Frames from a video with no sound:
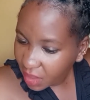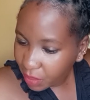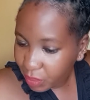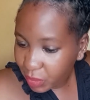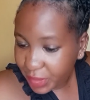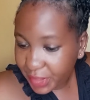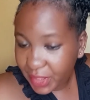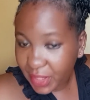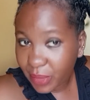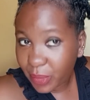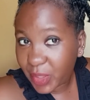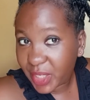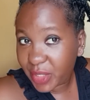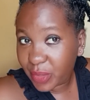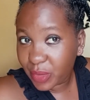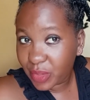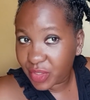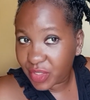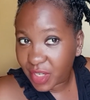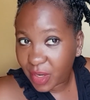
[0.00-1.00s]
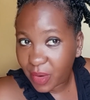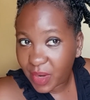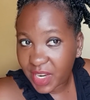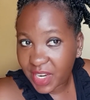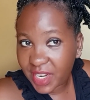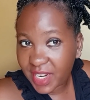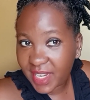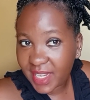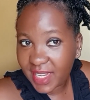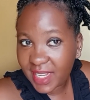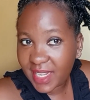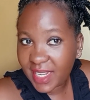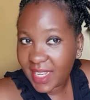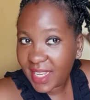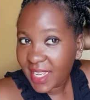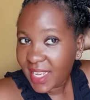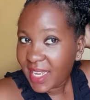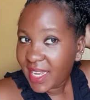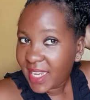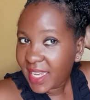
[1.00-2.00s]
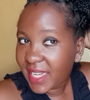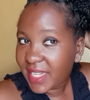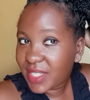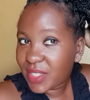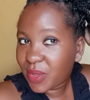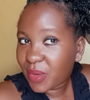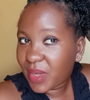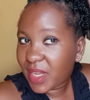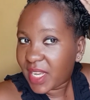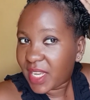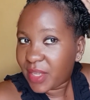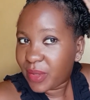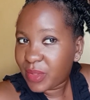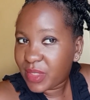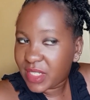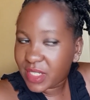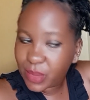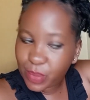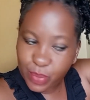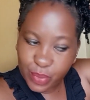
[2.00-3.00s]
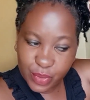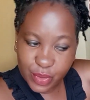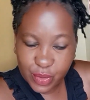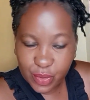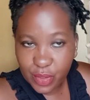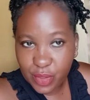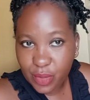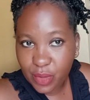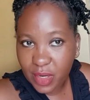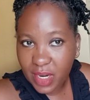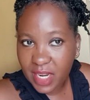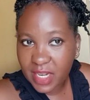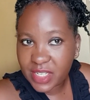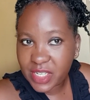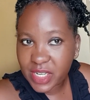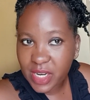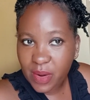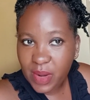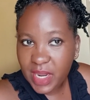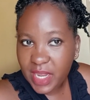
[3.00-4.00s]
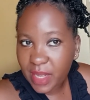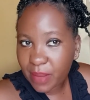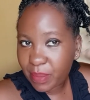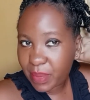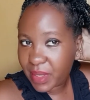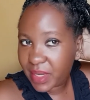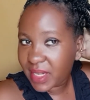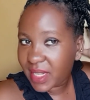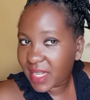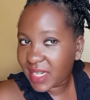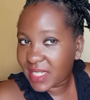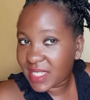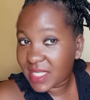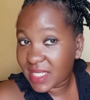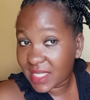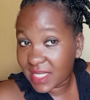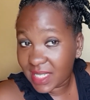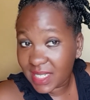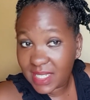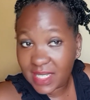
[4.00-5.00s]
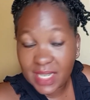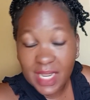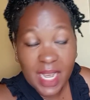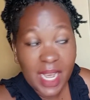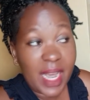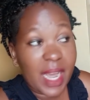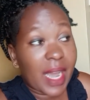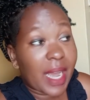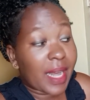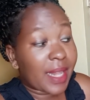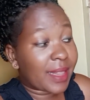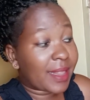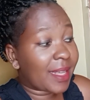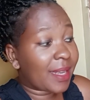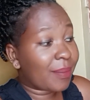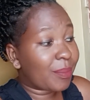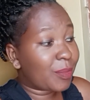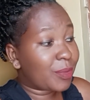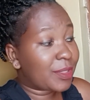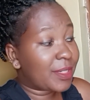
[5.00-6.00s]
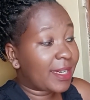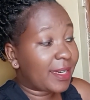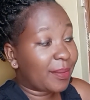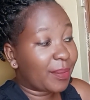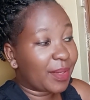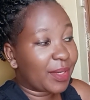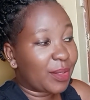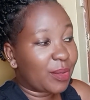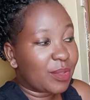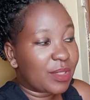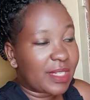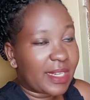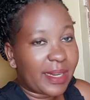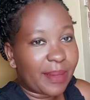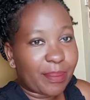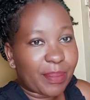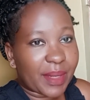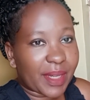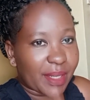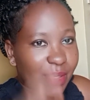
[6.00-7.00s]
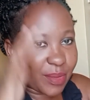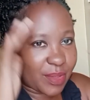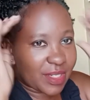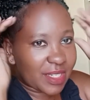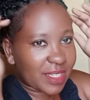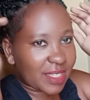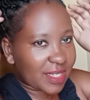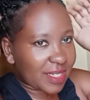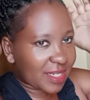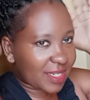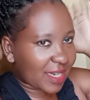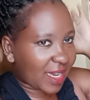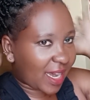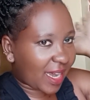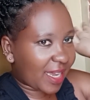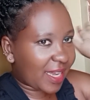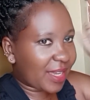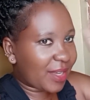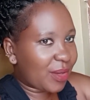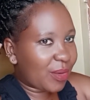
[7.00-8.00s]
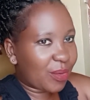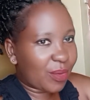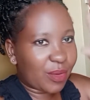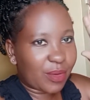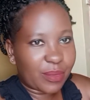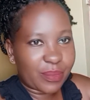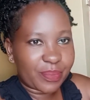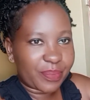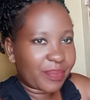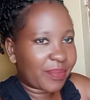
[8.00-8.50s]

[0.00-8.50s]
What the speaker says: mostly when you're showering, it's okay, you just put on your shower cap and that is it. And then mostly when you're sleeping, you just tie your,